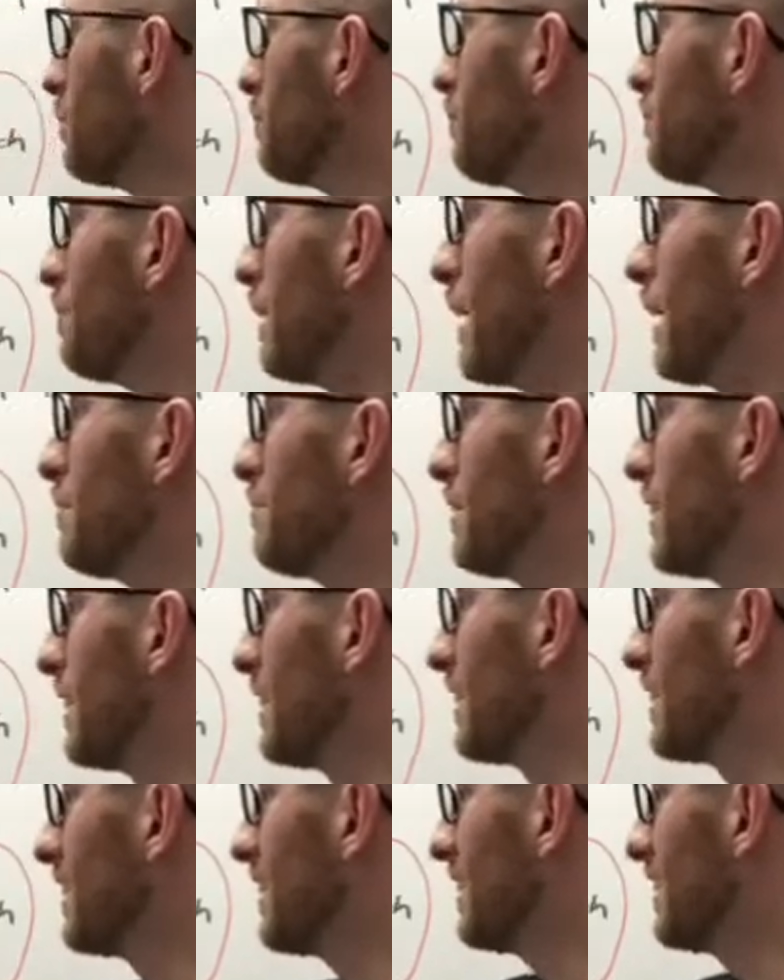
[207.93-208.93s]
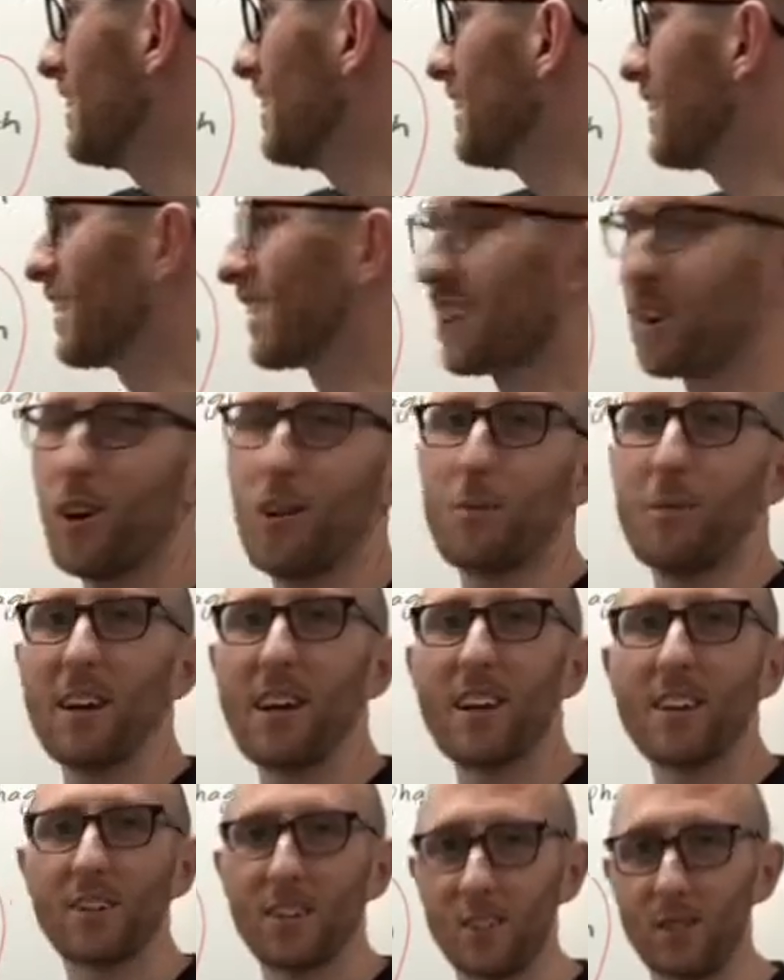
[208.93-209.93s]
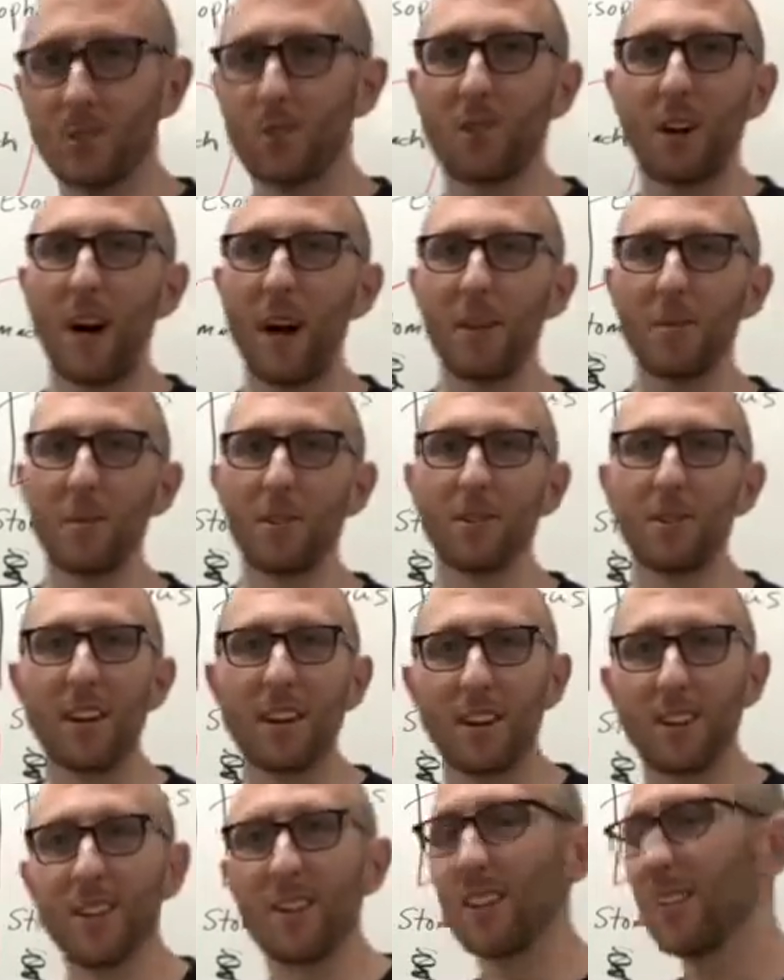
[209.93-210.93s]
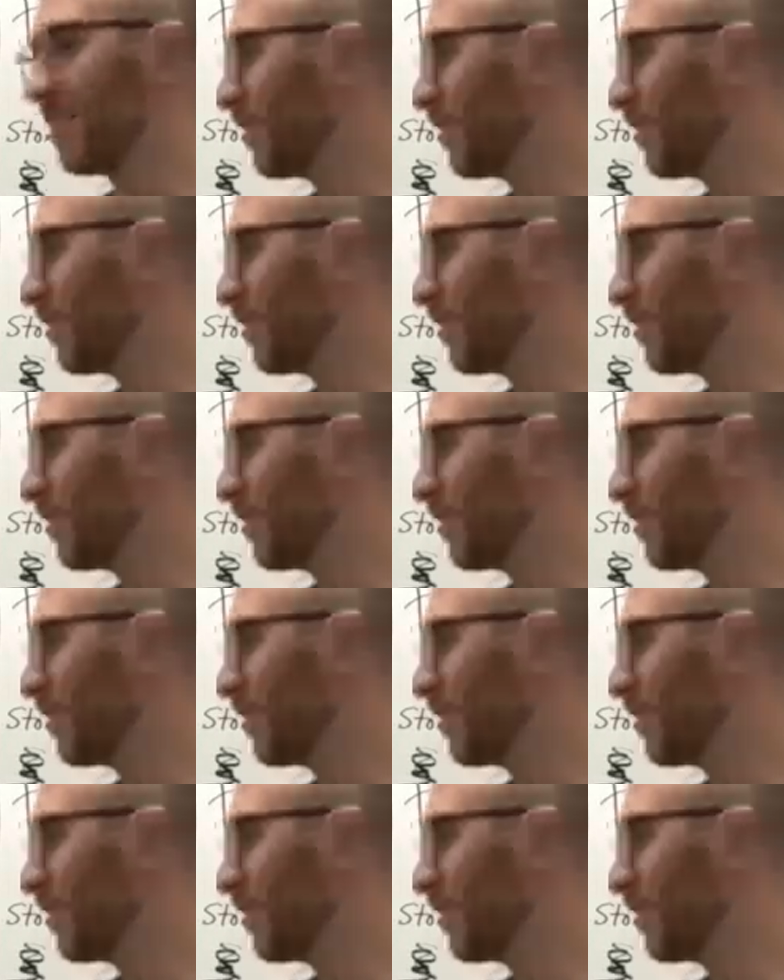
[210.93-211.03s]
Batman and the gallbladder is Robin, right?